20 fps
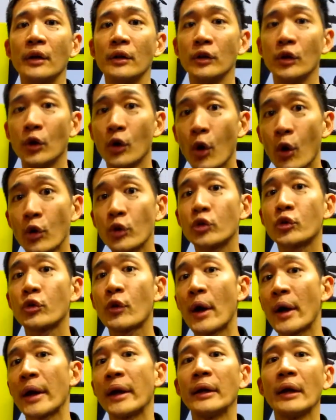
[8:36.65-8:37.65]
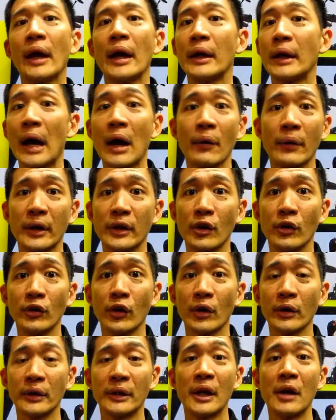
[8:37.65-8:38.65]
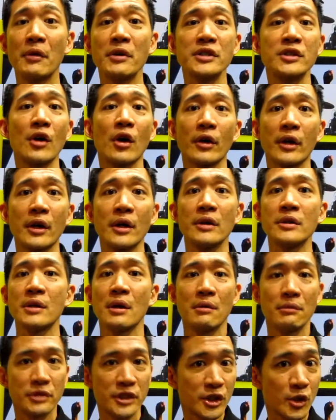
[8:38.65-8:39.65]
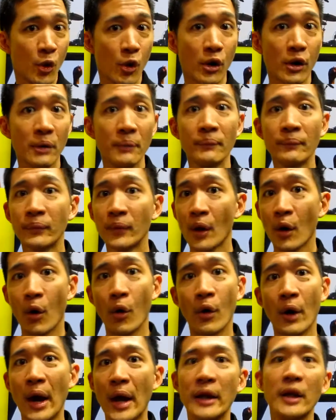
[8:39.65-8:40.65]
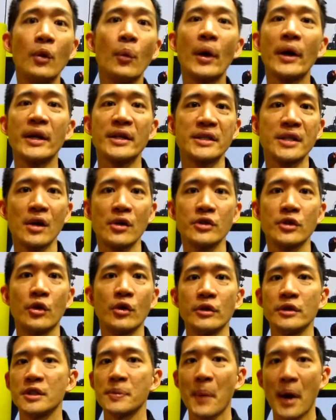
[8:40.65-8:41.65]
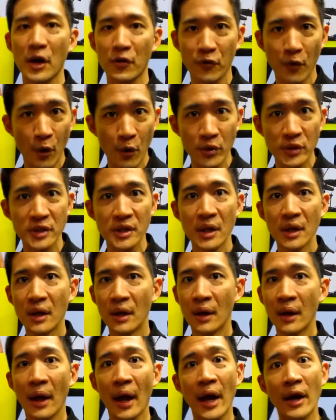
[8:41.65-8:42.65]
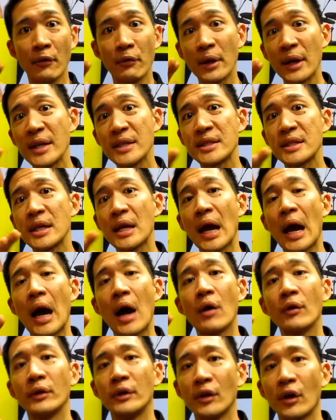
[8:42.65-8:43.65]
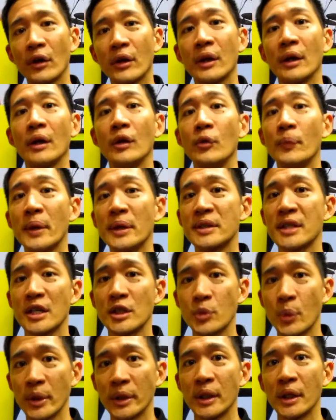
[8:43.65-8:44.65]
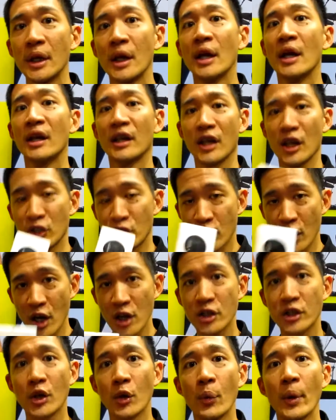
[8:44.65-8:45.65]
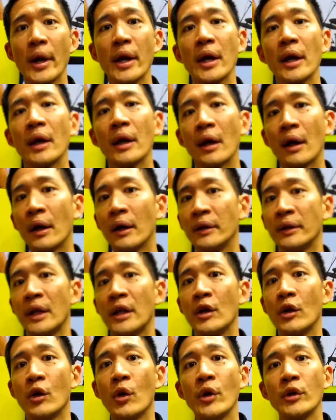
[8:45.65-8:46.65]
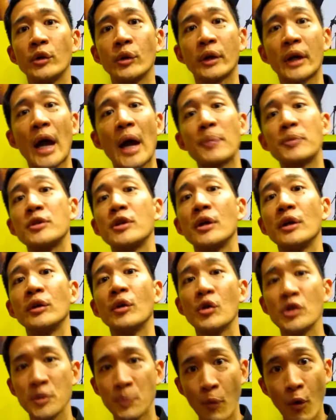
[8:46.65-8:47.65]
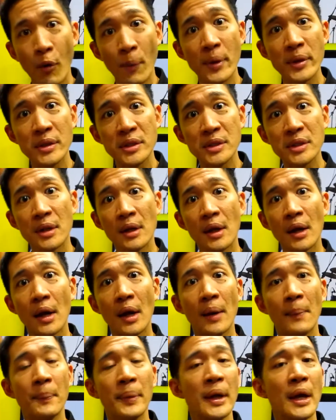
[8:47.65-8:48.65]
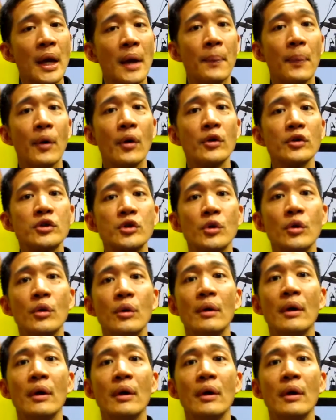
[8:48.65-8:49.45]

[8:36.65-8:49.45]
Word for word: to go try it out at your nearest Nokia store or anywhere that sells good smartphones and really see how Nokia Lumia 1020 can change the way that you're going to capture those moments, be able to